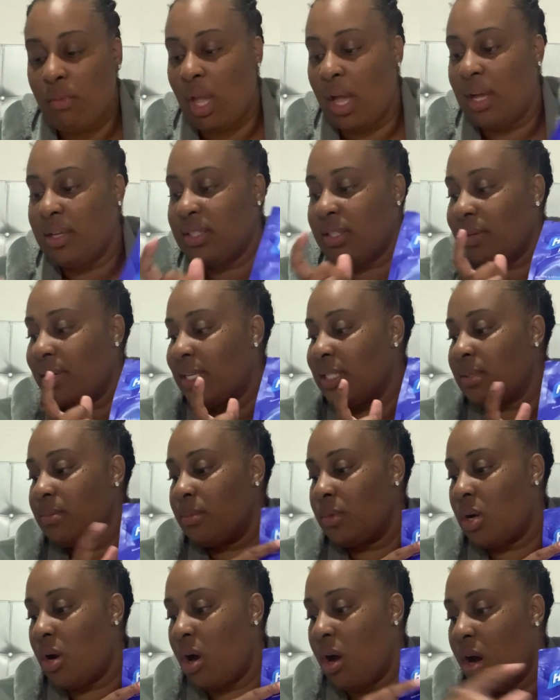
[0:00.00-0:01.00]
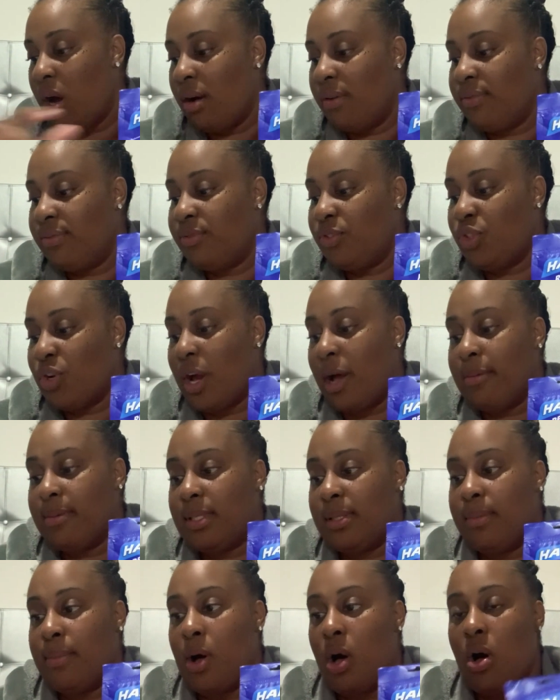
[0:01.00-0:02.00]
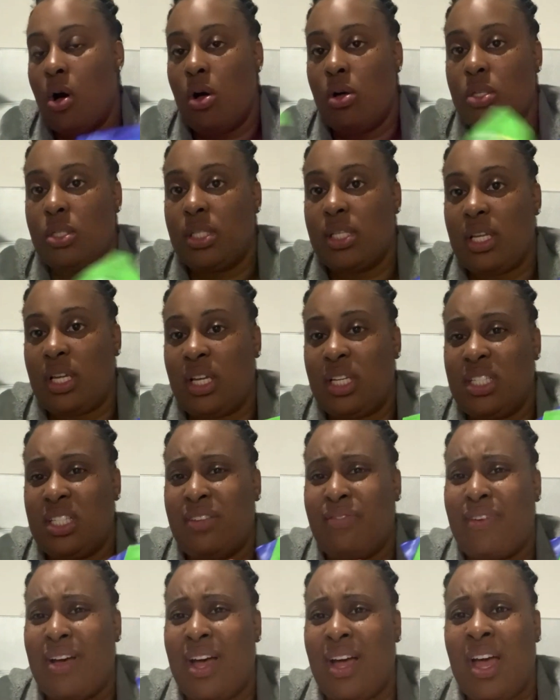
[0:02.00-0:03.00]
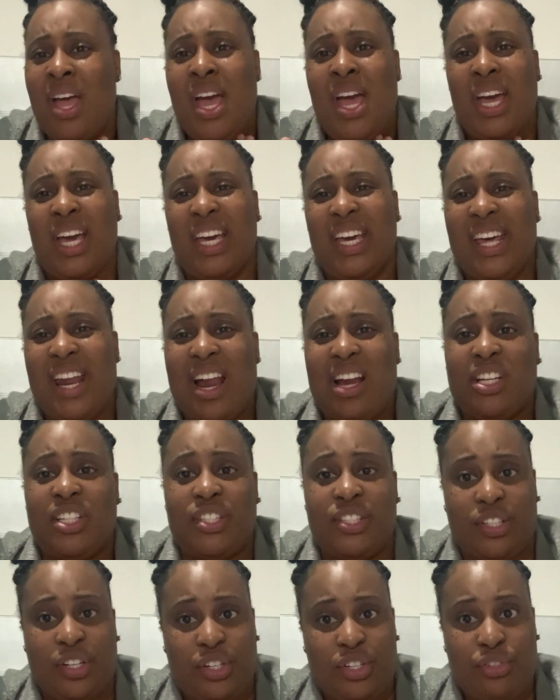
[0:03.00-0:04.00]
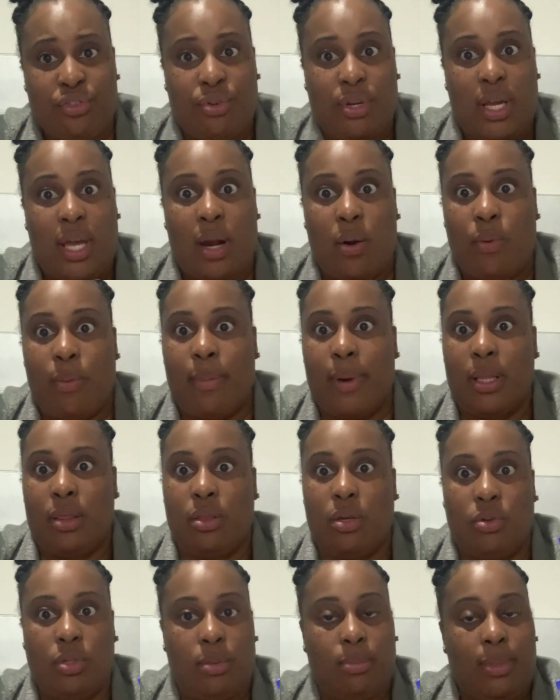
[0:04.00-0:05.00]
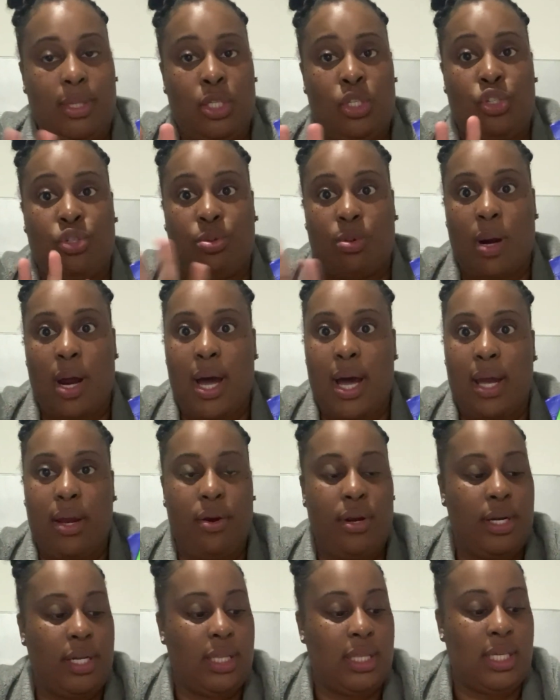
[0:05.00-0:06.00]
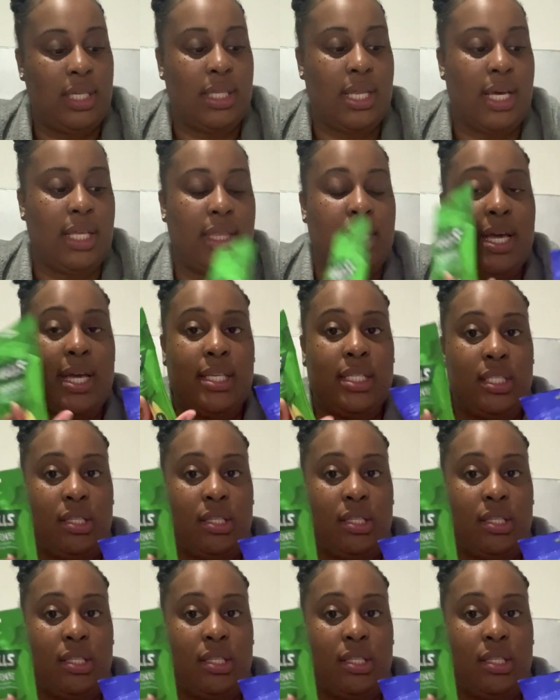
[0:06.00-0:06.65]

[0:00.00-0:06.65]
I also got some cough drops, some hauls, because if I get out of surgery, I don't want my throat to be dry or anything like that.